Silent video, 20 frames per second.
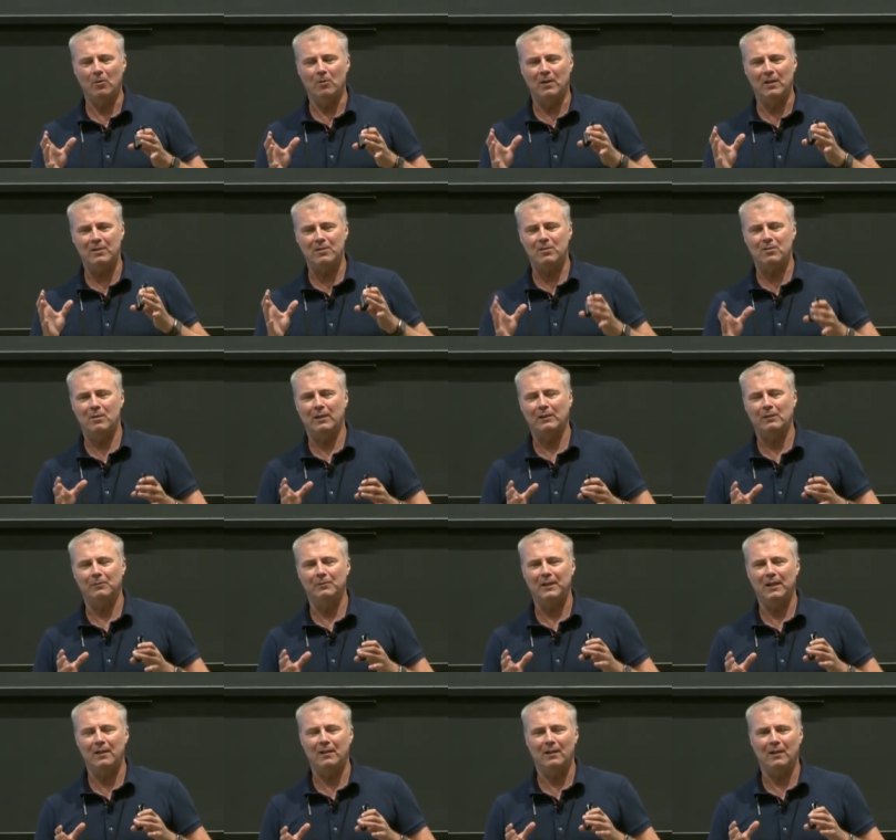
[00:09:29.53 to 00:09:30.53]
history of
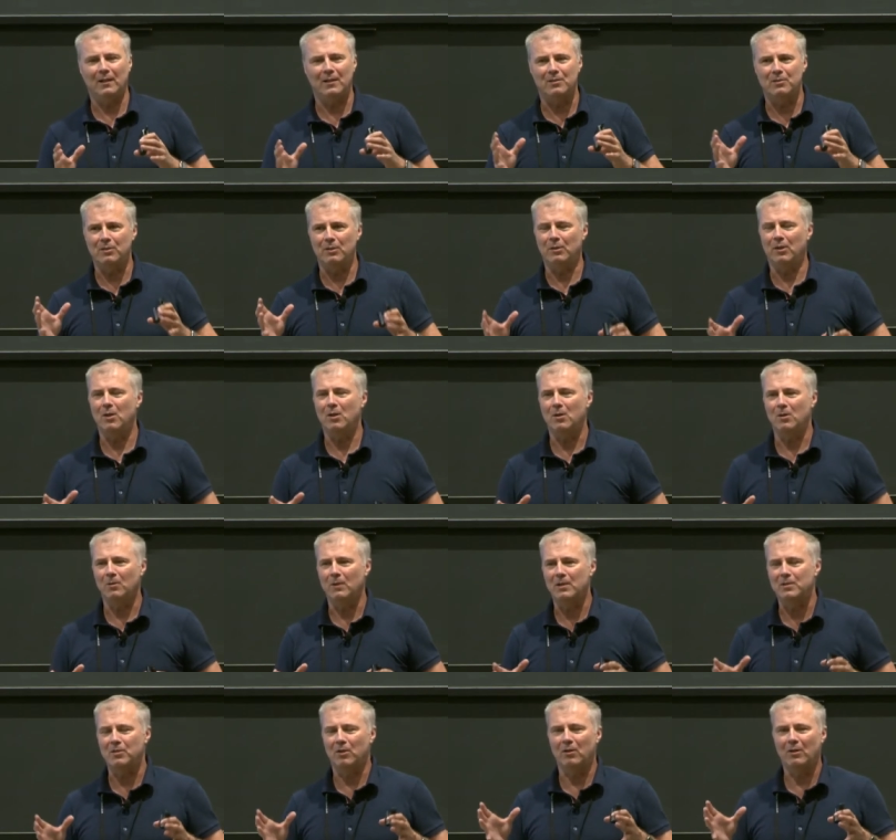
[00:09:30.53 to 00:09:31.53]
data, as you know,
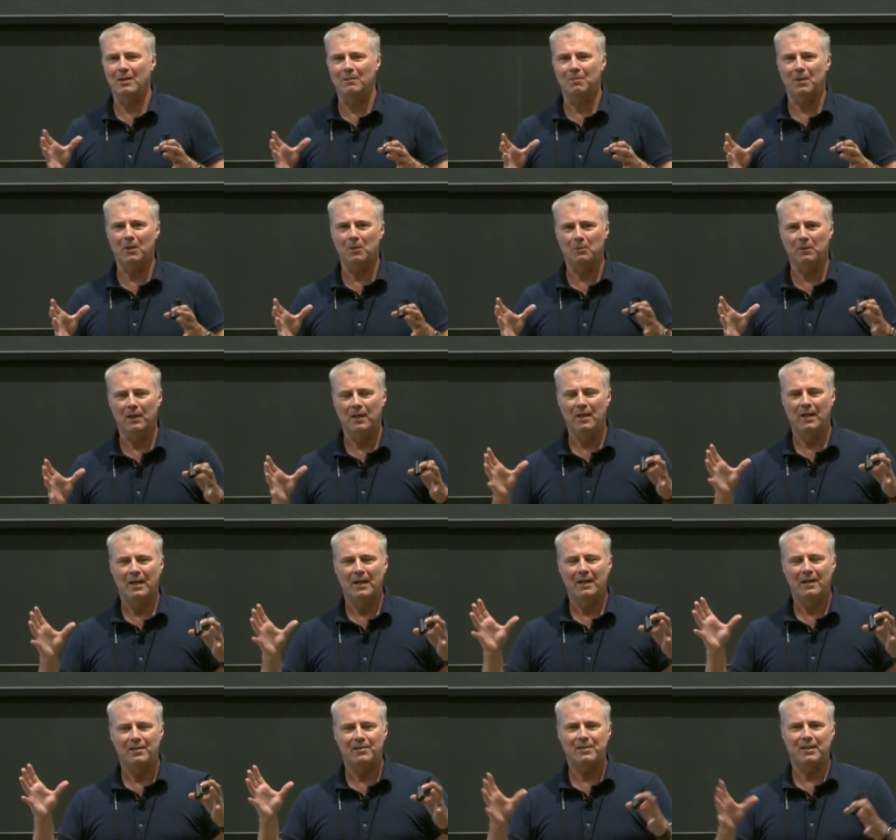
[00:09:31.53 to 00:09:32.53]
it's all about
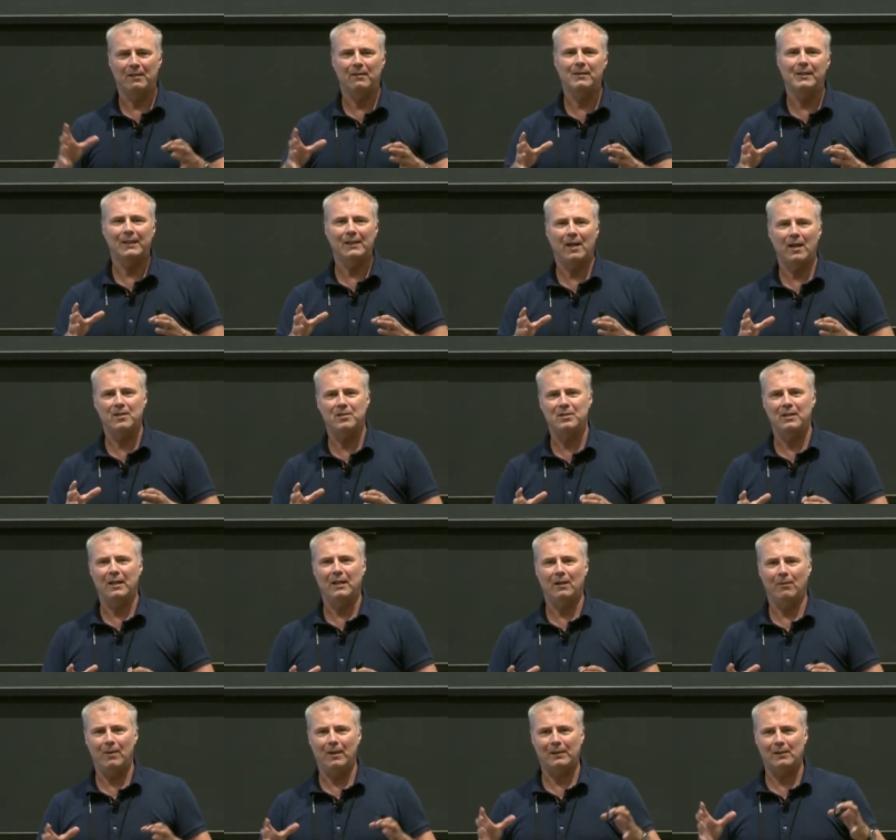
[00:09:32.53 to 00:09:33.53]
centralized
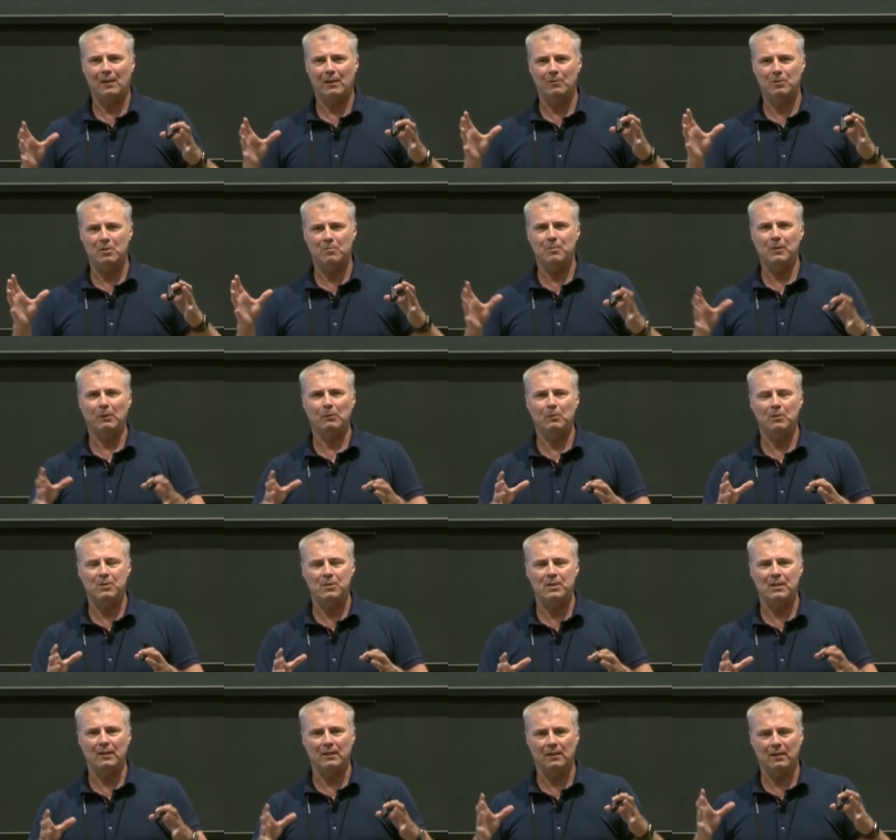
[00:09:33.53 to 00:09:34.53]
data warehouse
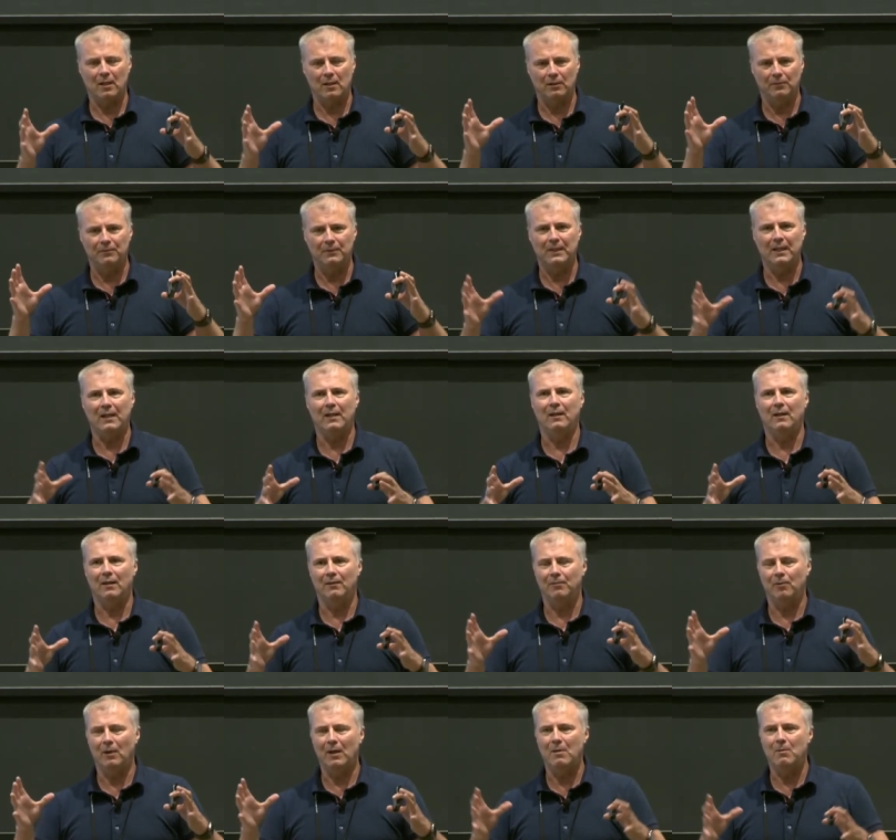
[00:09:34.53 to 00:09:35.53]
producing kind of data
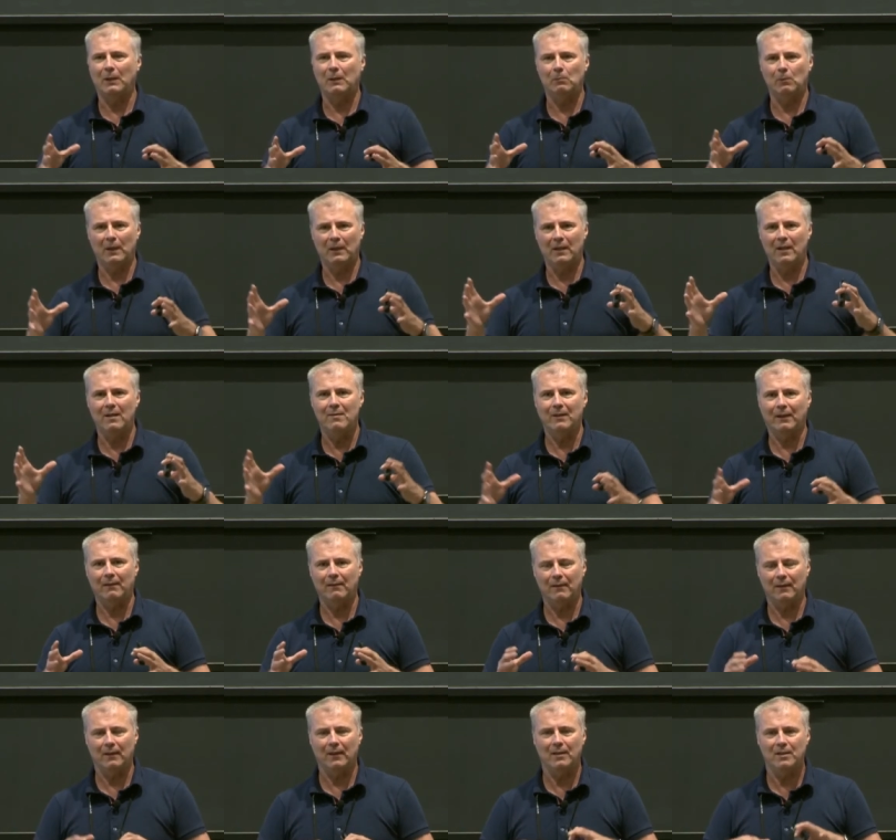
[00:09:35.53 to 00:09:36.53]
for everyone and
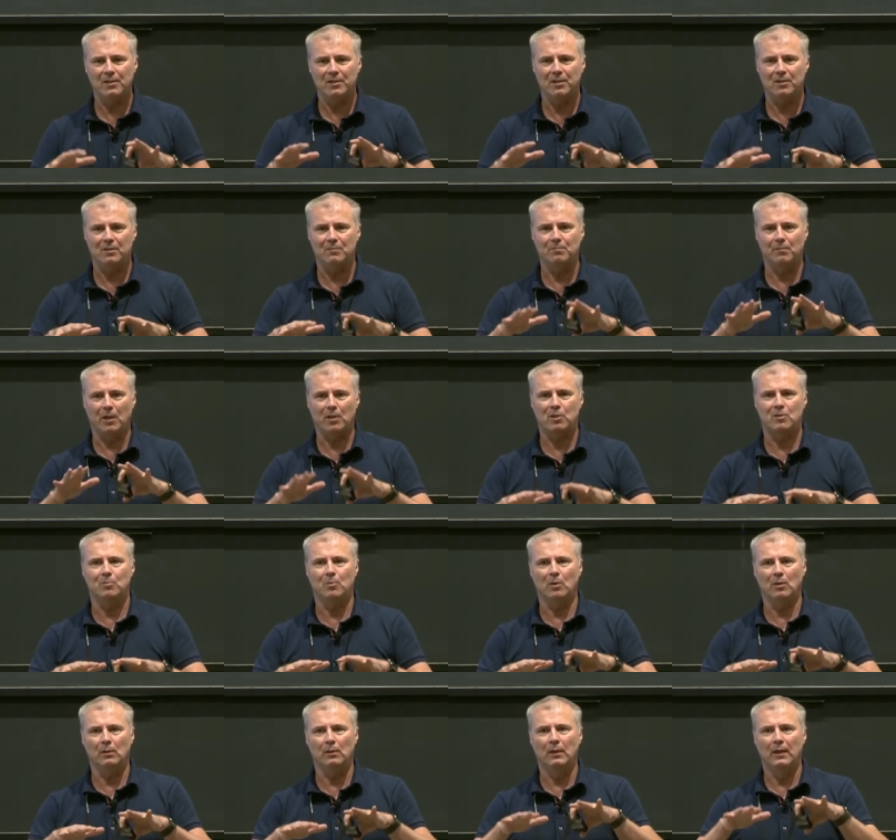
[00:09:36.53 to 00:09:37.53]
everything, and this is much
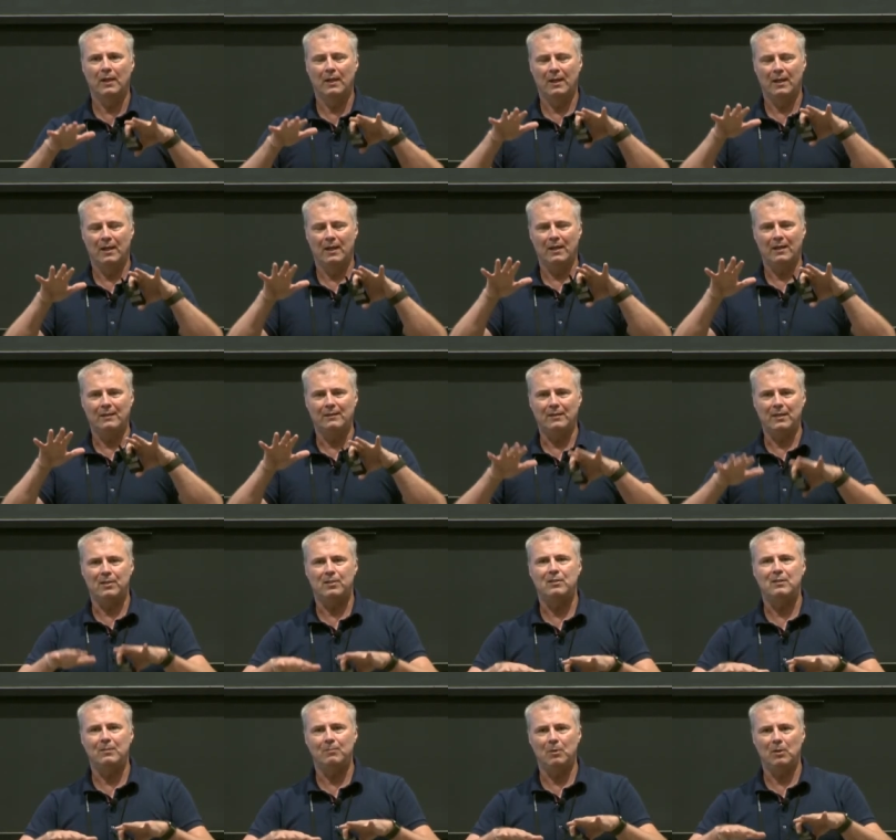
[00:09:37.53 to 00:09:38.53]
more
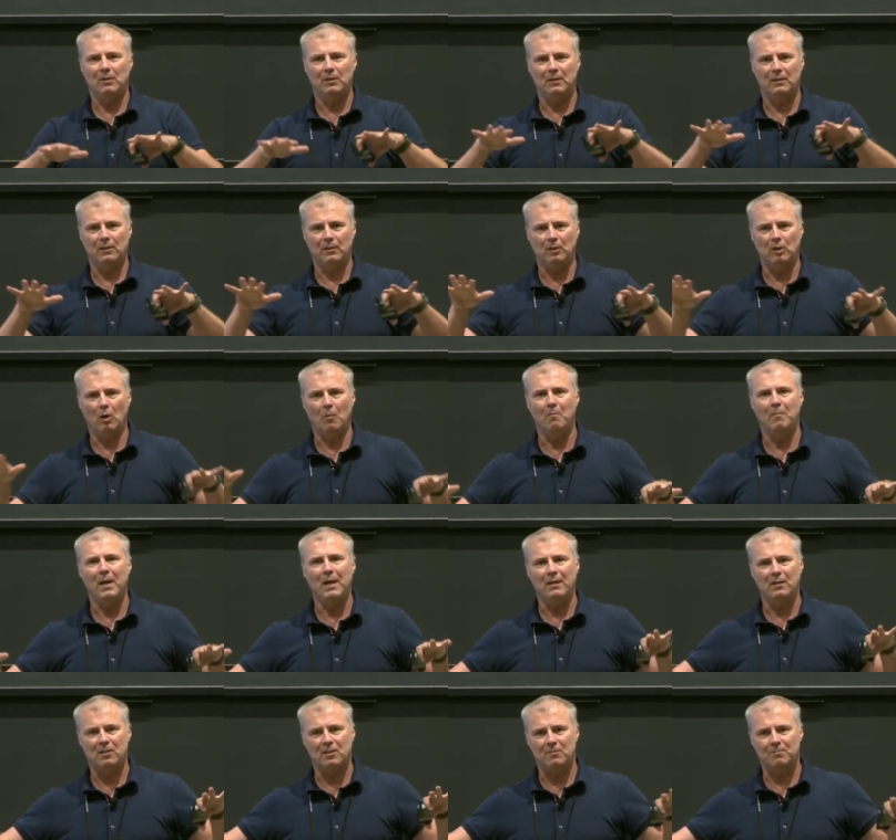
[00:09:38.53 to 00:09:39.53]
distributed,
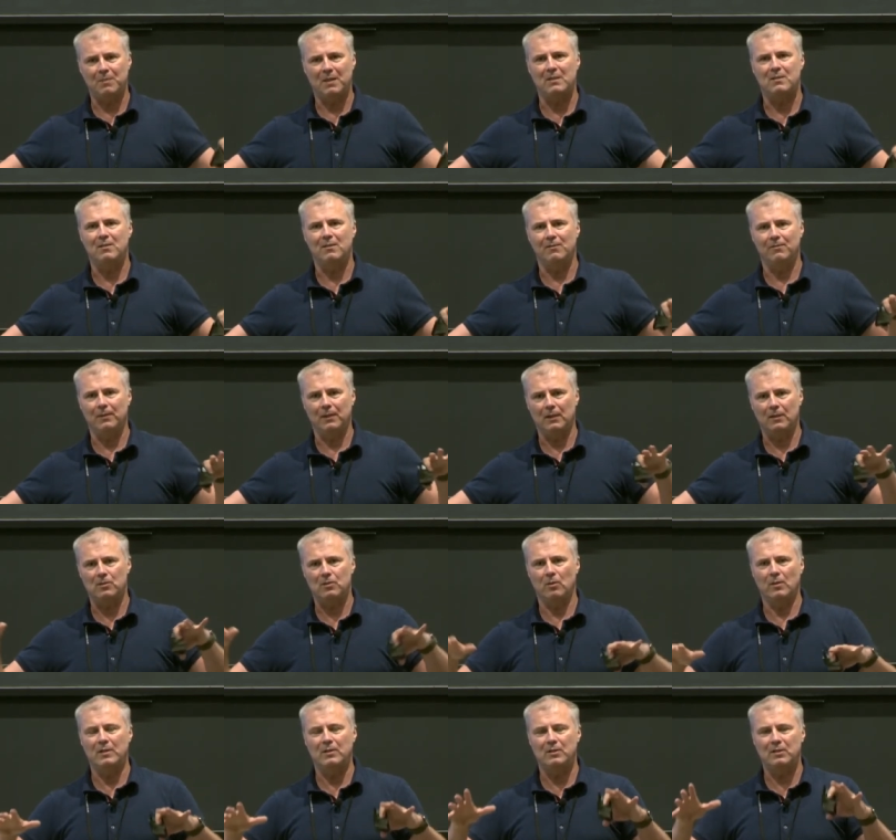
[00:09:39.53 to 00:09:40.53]
domain specific.
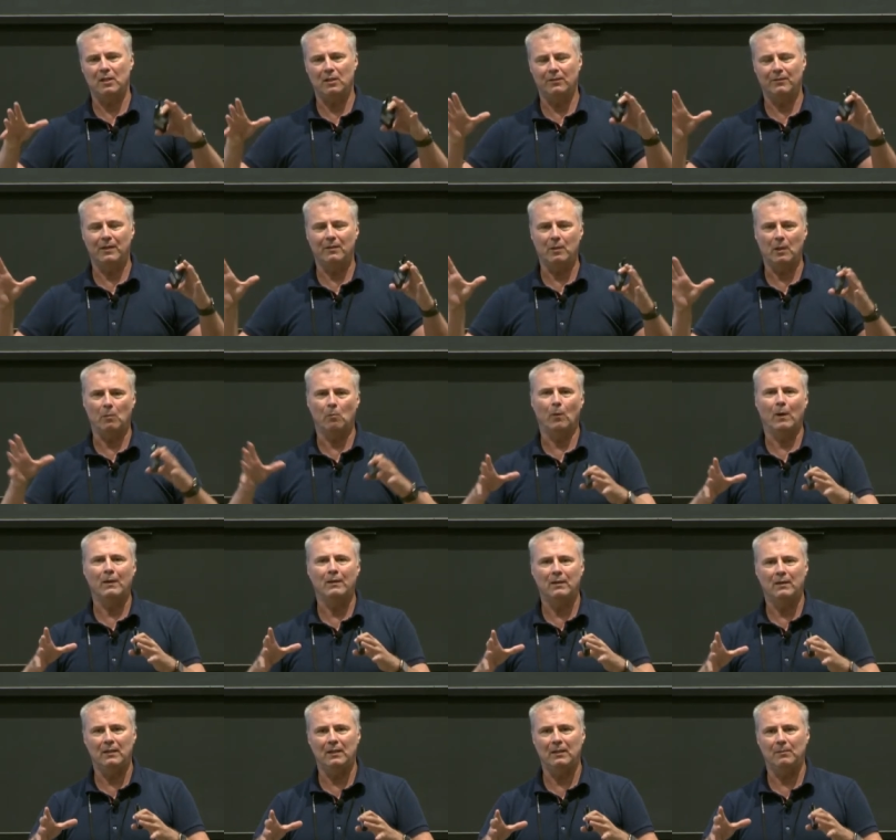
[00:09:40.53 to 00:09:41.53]
So instead of having
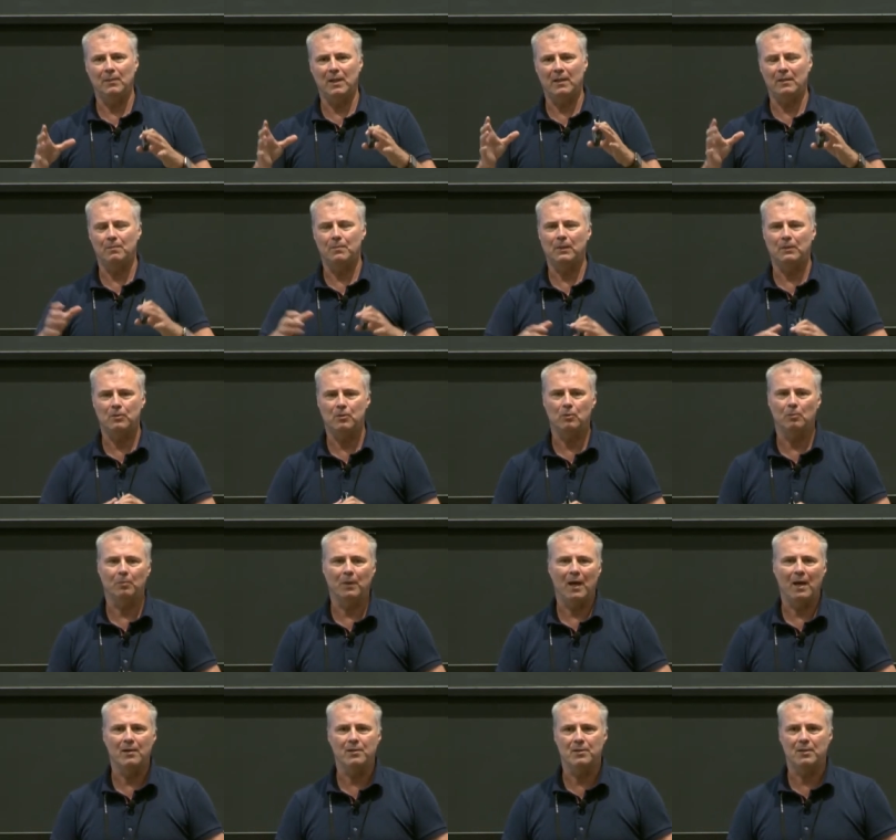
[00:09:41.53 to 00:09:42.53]
one team that
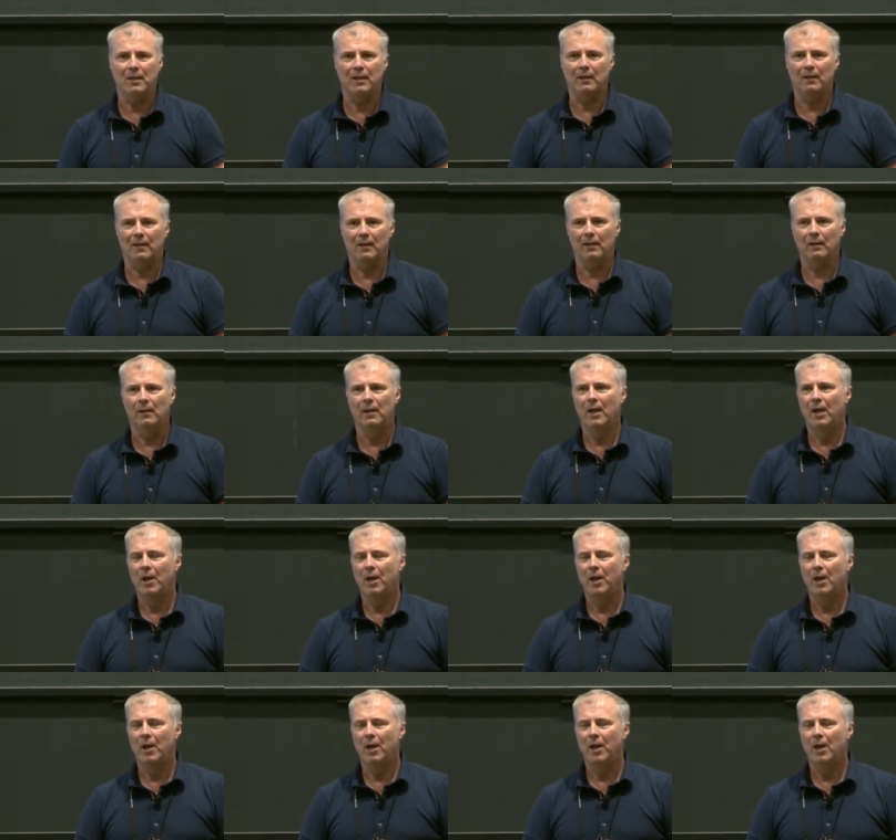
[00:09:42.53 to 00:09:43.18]
supplies data